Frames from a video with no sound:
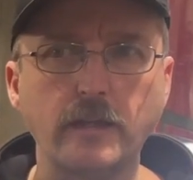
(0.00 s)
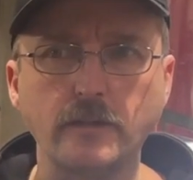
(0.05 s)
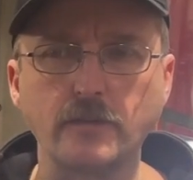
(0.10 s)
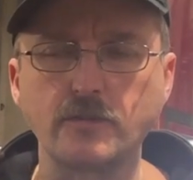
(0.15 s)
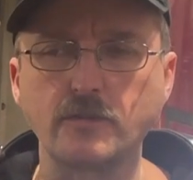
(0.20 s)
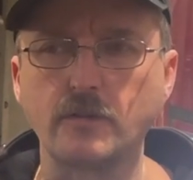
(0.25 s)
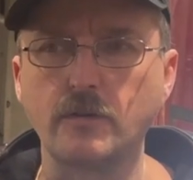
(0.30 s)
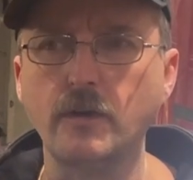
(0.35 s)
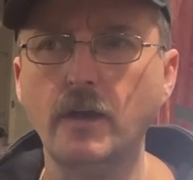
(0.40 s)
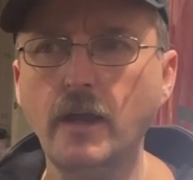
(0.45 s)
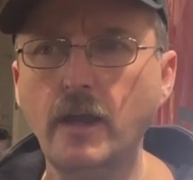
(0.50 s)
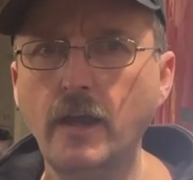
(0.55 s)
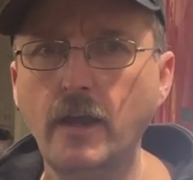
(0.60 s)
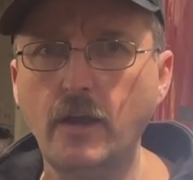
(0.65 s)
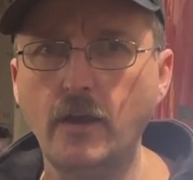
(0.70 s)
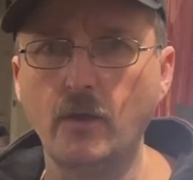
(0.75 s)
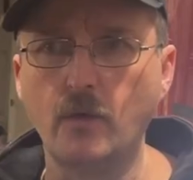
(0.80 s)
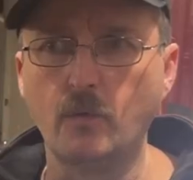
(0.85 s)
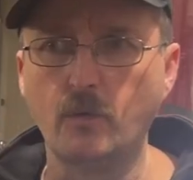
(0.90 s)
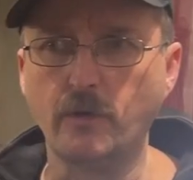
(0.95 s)
And so
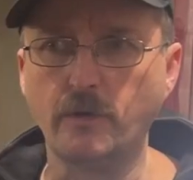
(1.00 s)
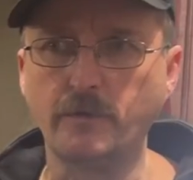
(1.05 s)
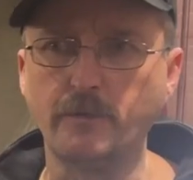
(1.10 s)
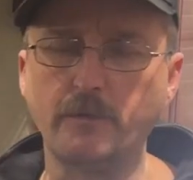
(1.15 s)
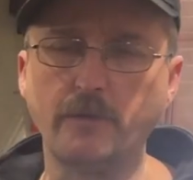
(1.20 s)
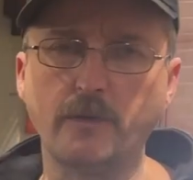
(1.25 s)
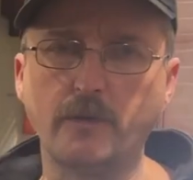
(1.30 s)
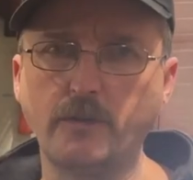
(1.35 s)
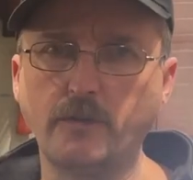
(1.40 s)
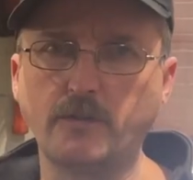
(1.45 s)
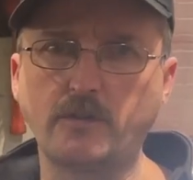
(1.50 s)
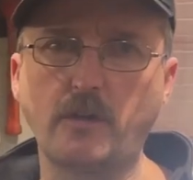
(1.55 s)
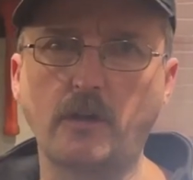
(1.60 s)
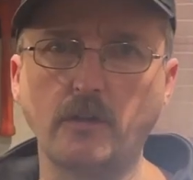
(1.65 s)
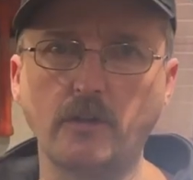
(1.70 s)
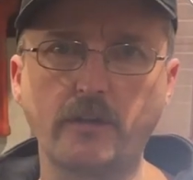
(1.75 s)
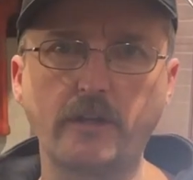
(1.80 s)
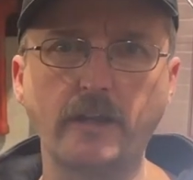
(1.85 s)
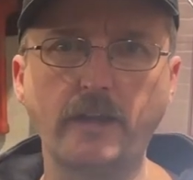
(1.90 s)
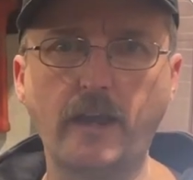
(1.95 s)
when you start
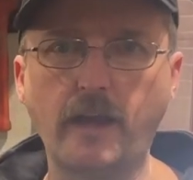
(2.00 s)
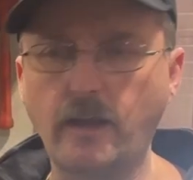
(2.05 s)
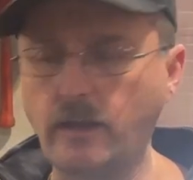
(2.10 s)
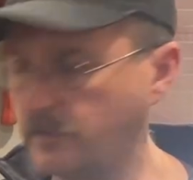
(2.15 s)
looking at,